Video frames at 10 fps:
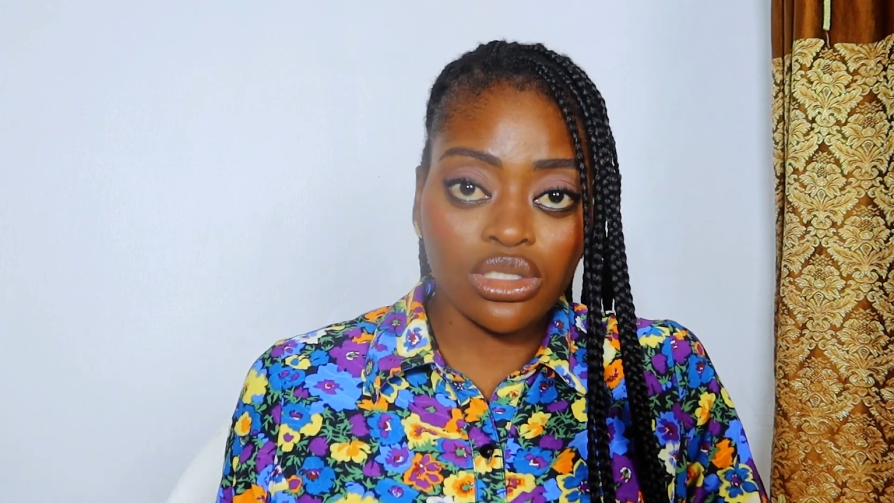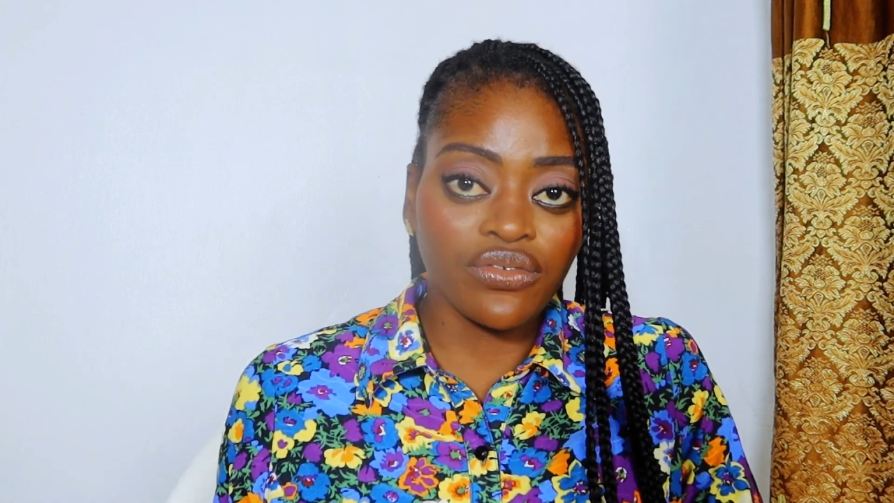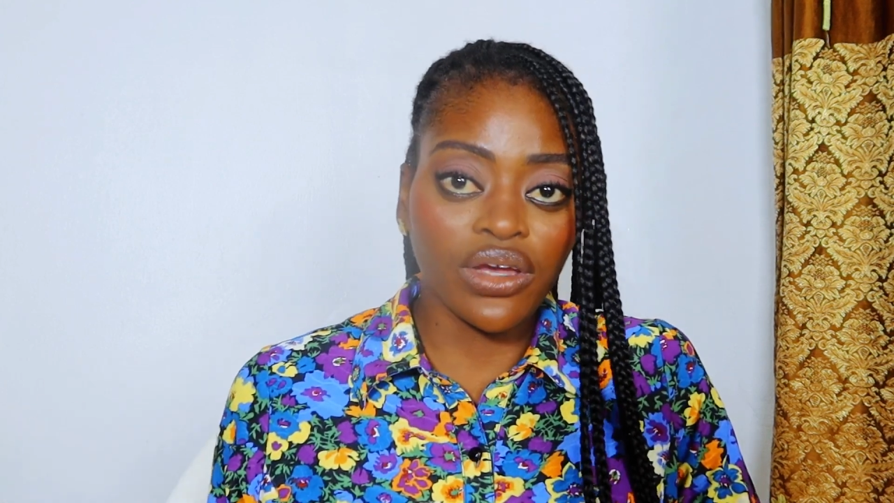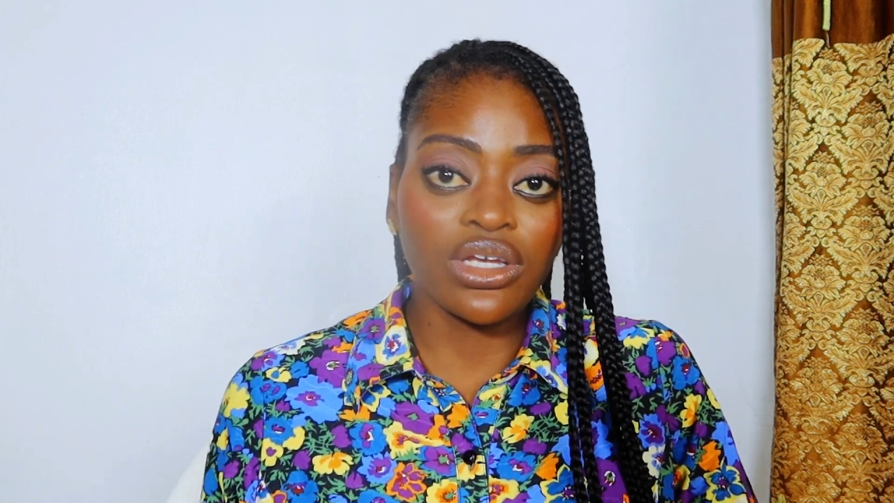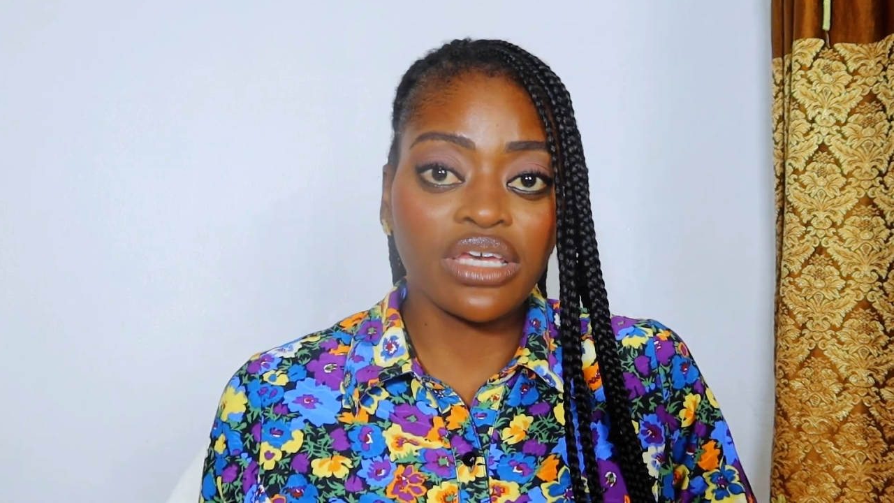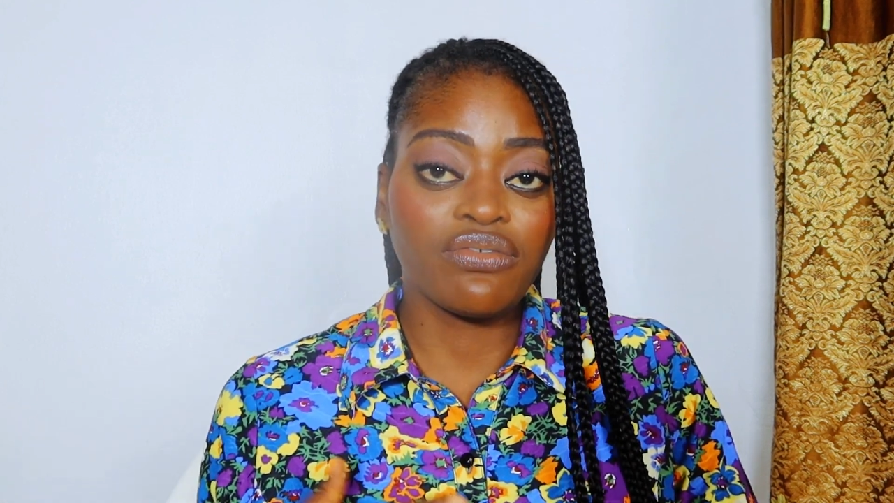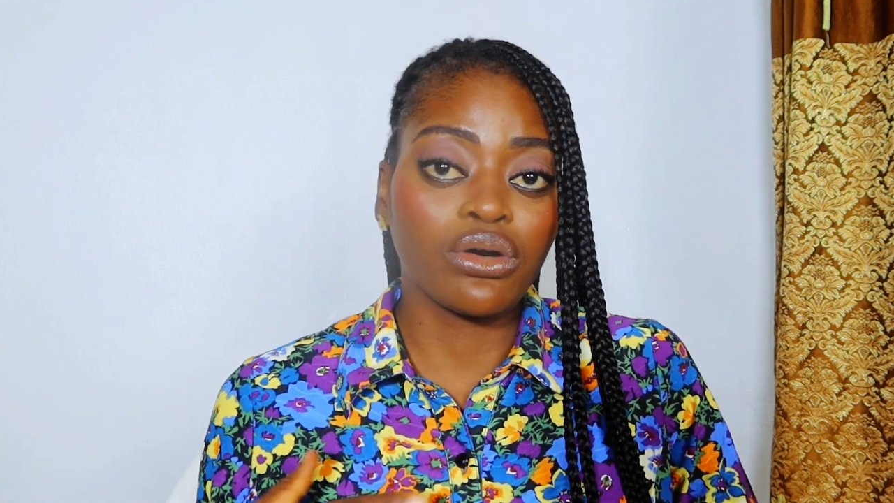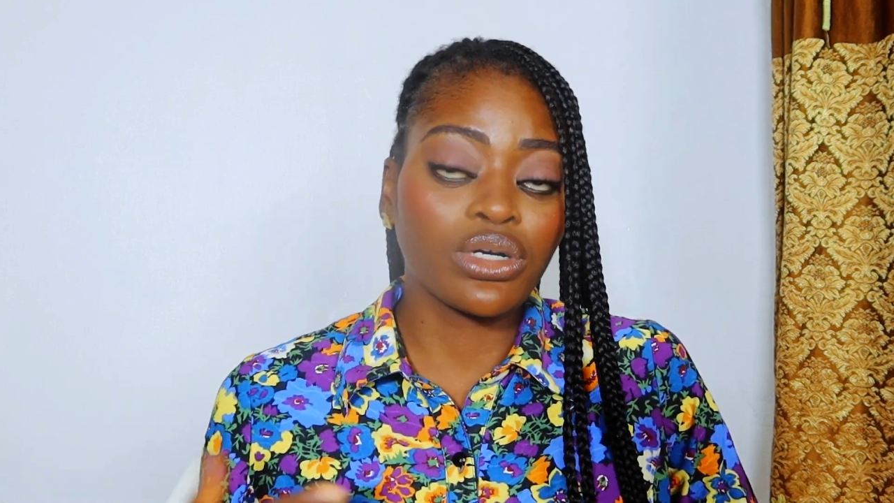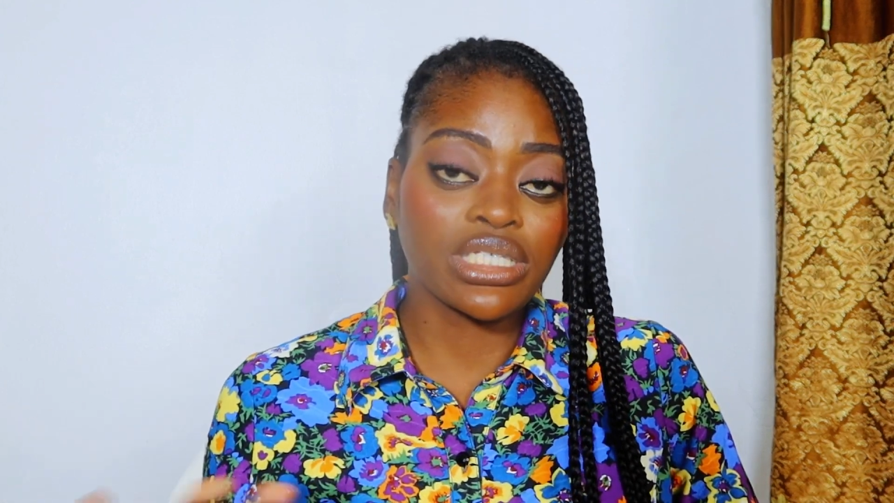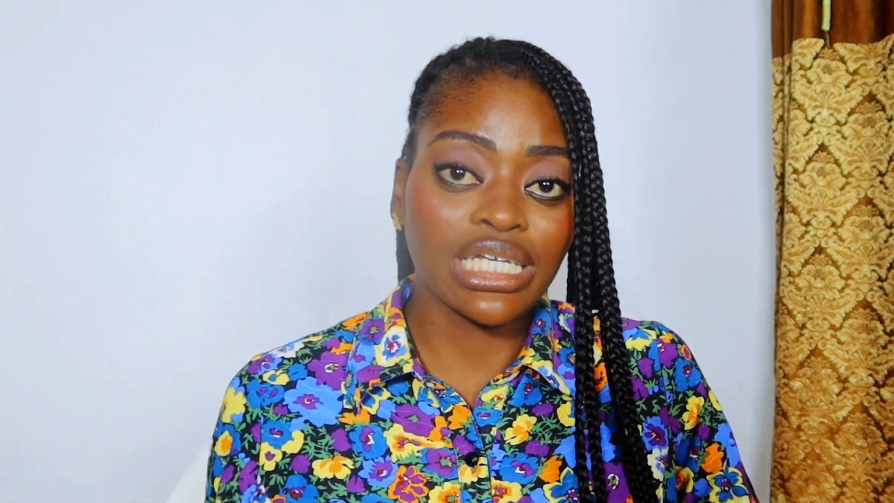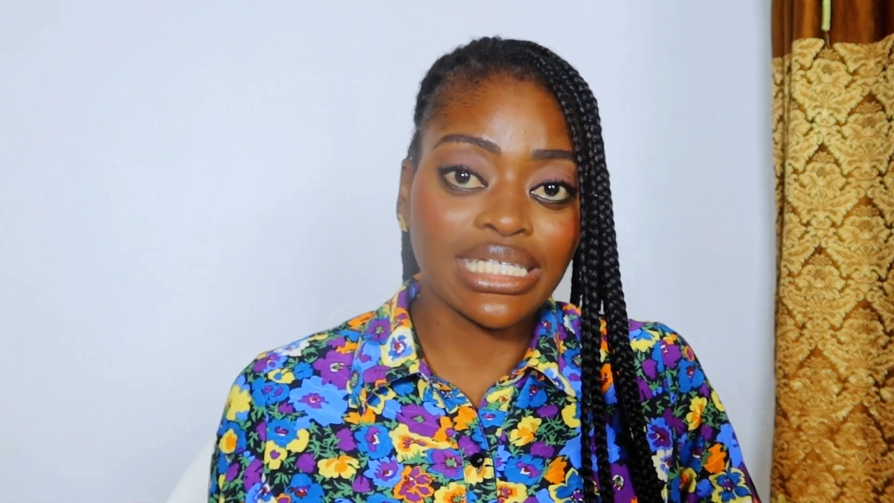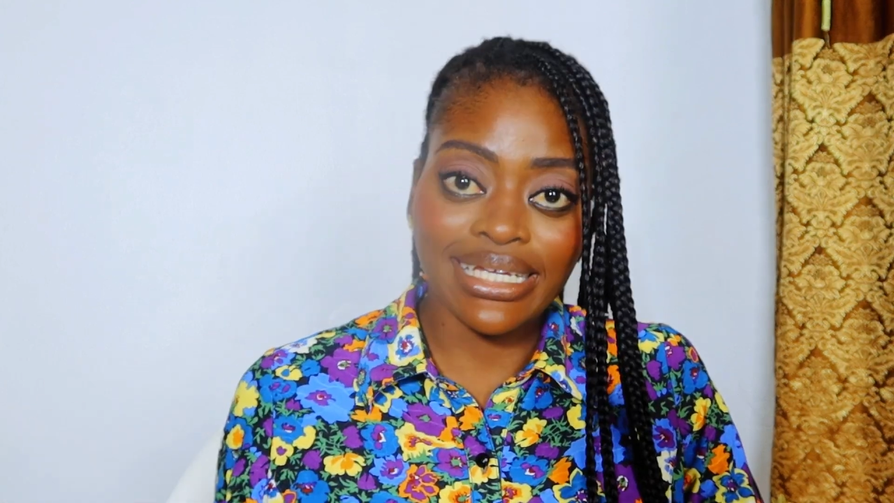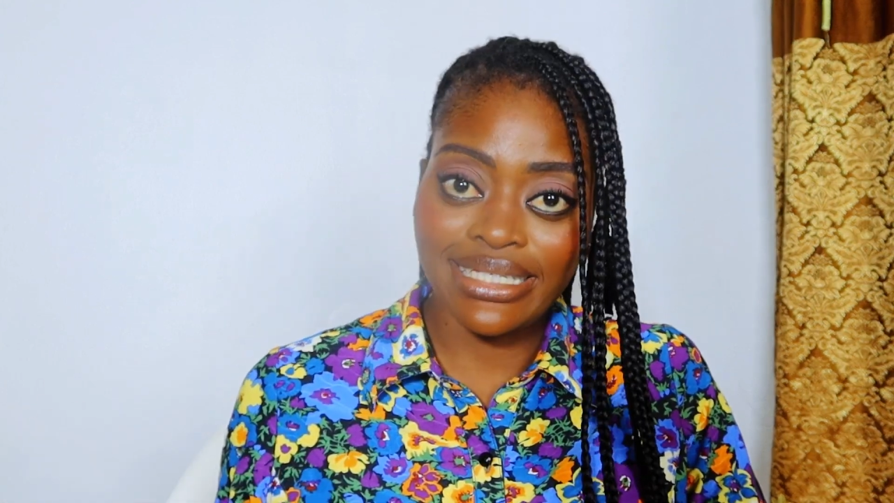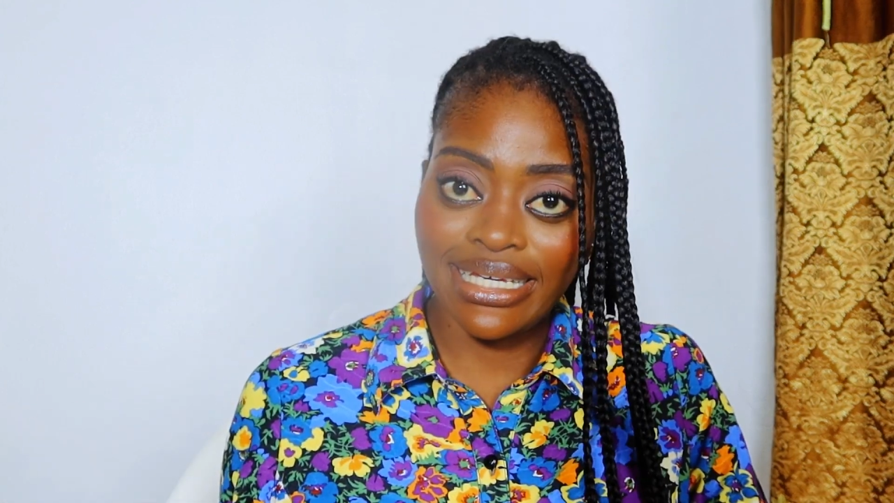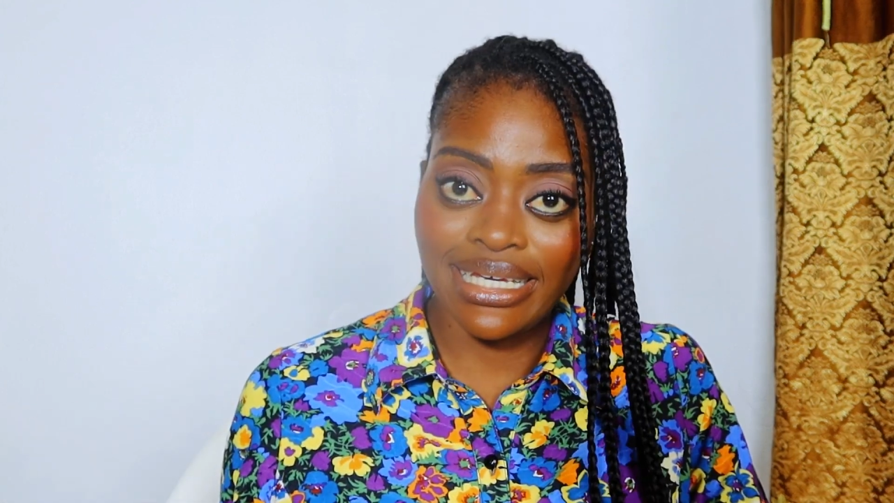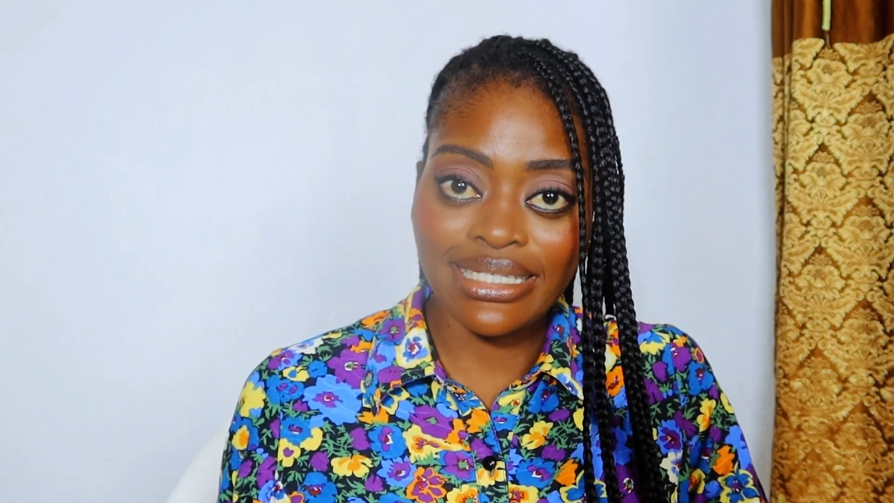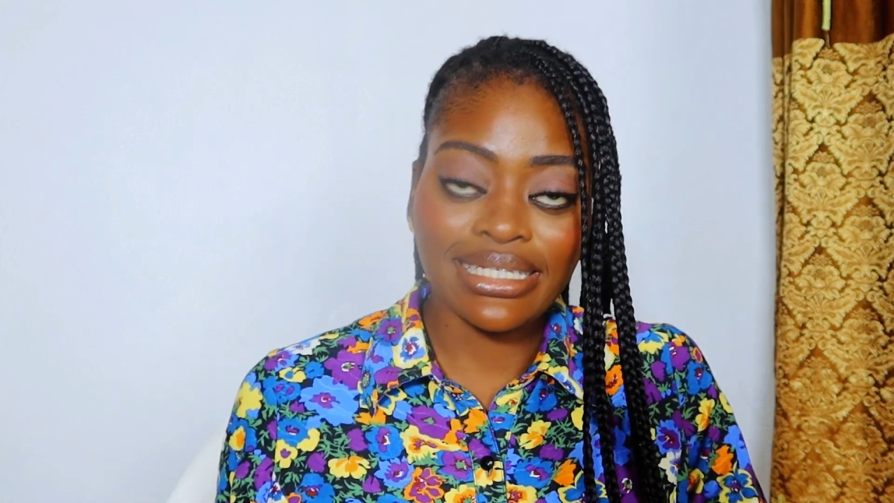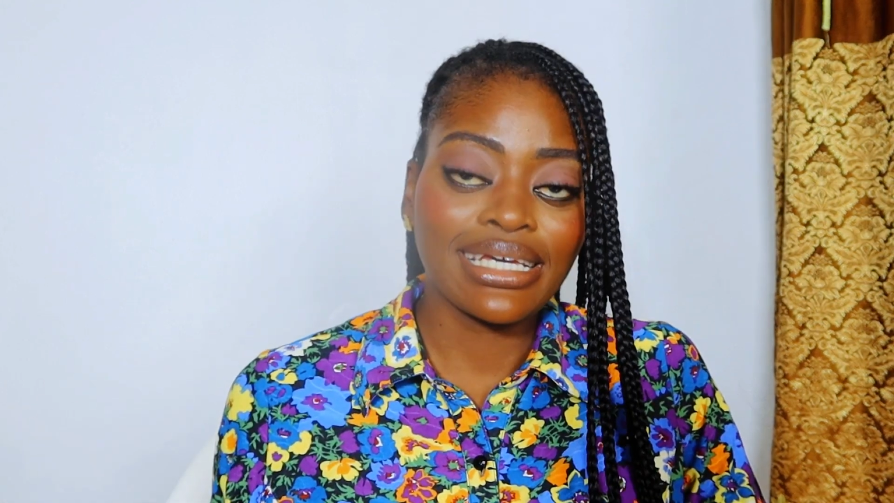So if you're looking for content ideas,